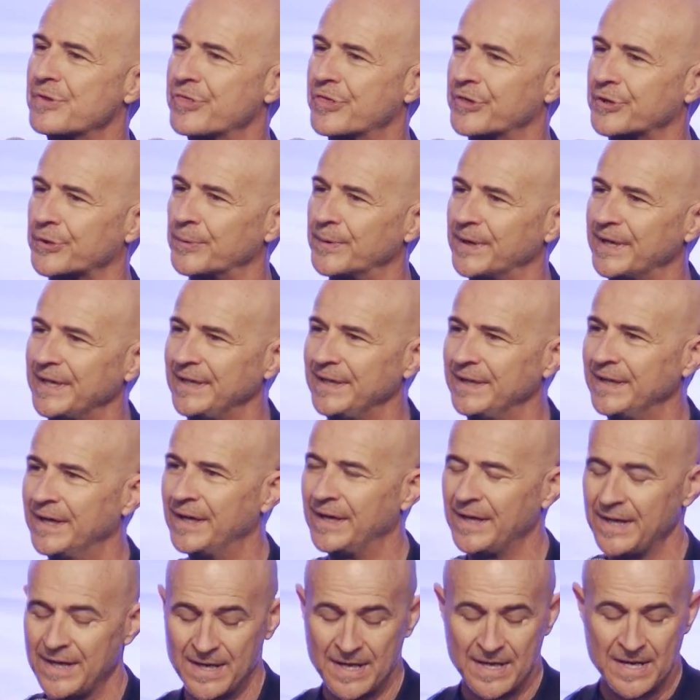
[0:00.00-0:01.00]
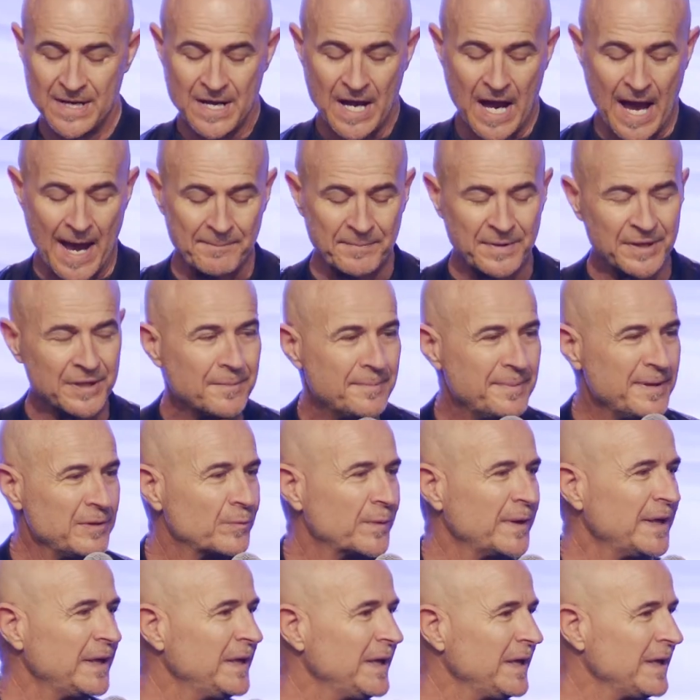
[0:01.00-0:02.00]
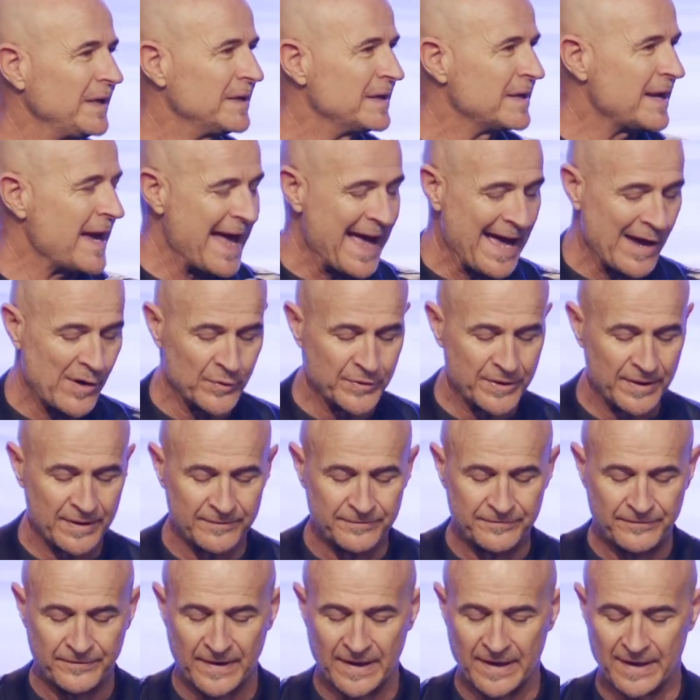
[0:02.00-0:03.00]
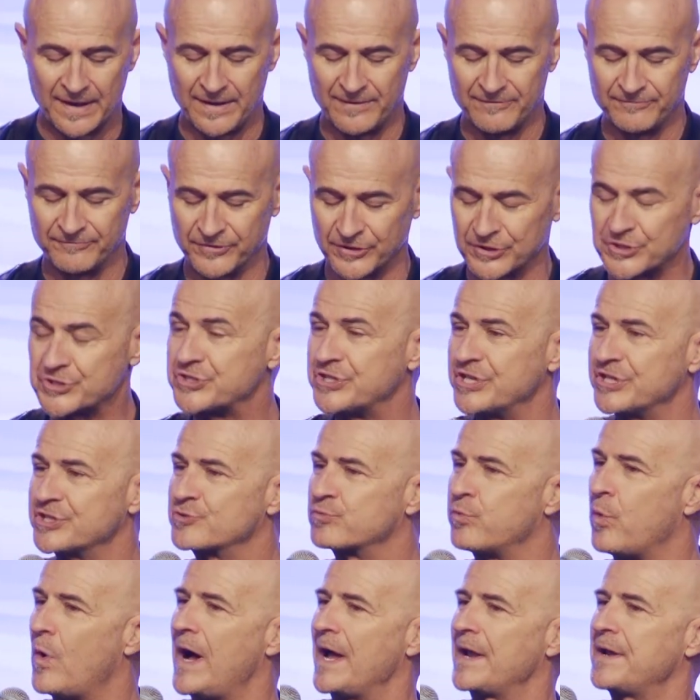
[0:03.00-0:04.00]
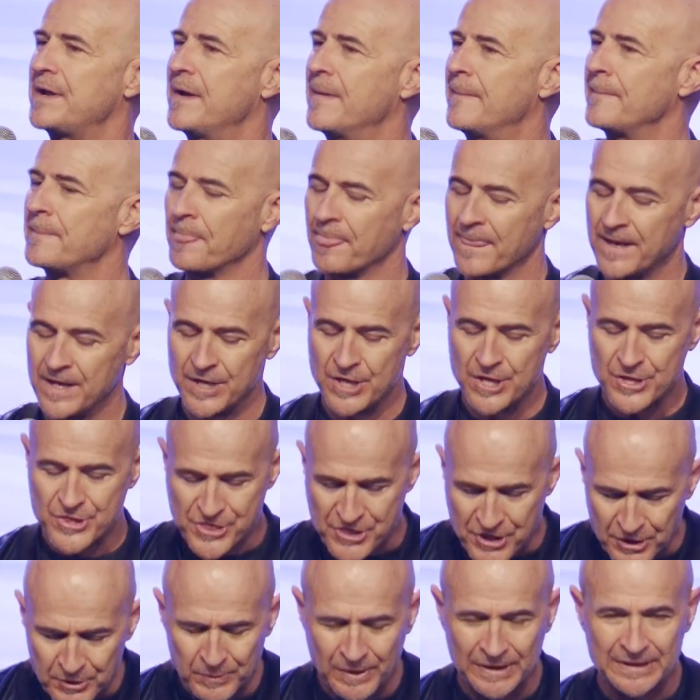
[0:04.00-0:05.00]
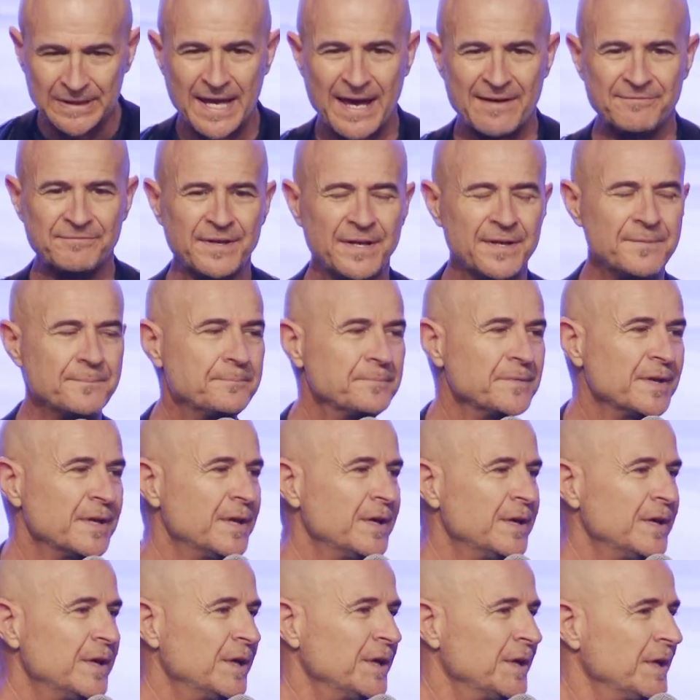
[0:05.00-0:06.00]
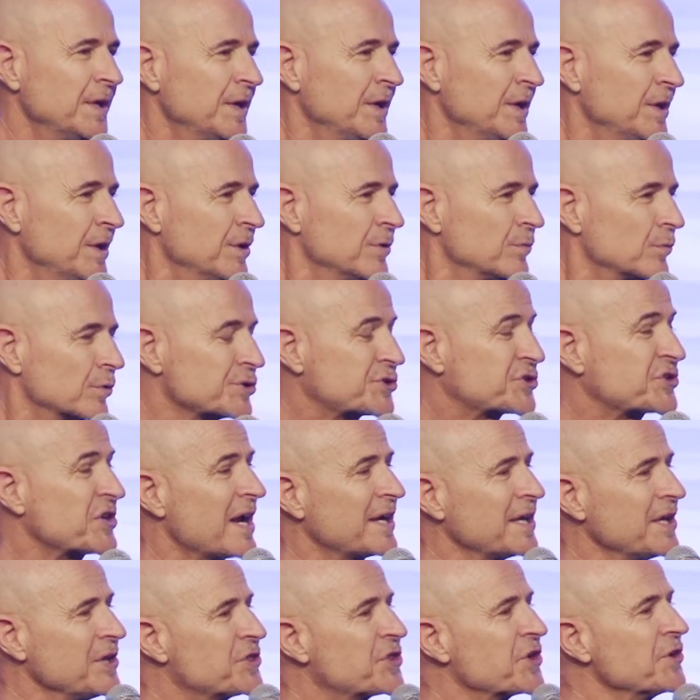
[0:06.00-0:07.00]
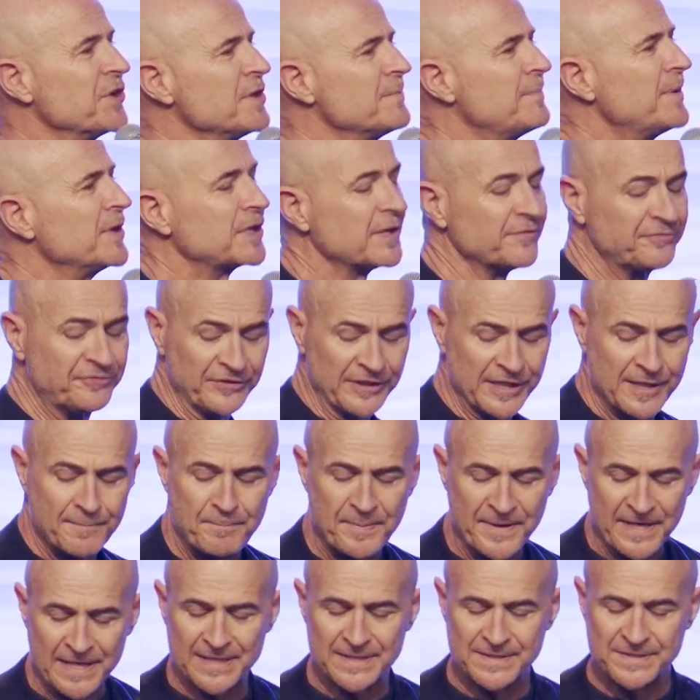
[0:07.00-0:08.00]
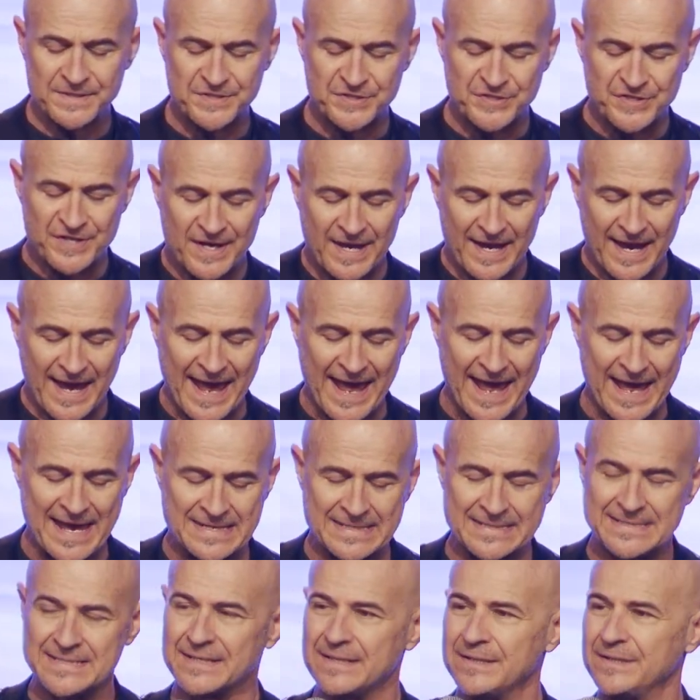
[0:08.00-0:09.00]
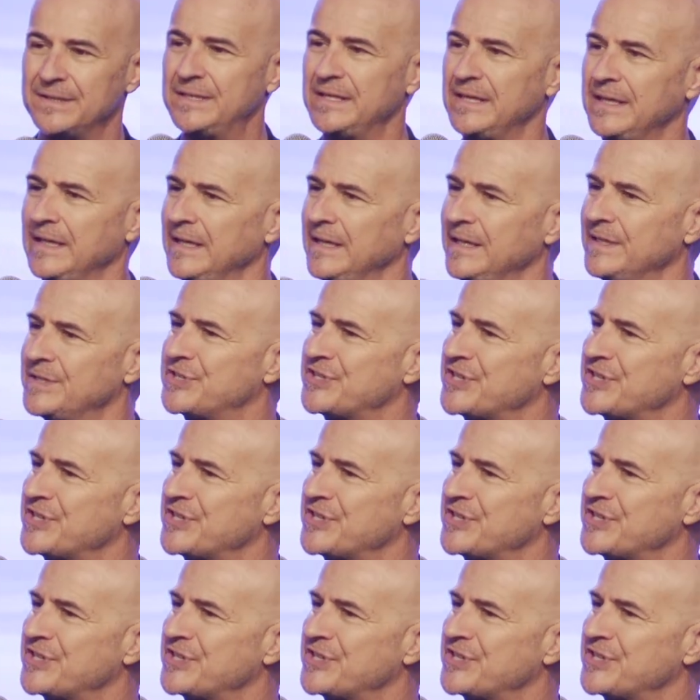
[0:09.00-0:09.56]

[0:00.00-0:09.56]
3. I'm going to be reading out of verses 1 through 11. We're studying through the book of Philippians, and the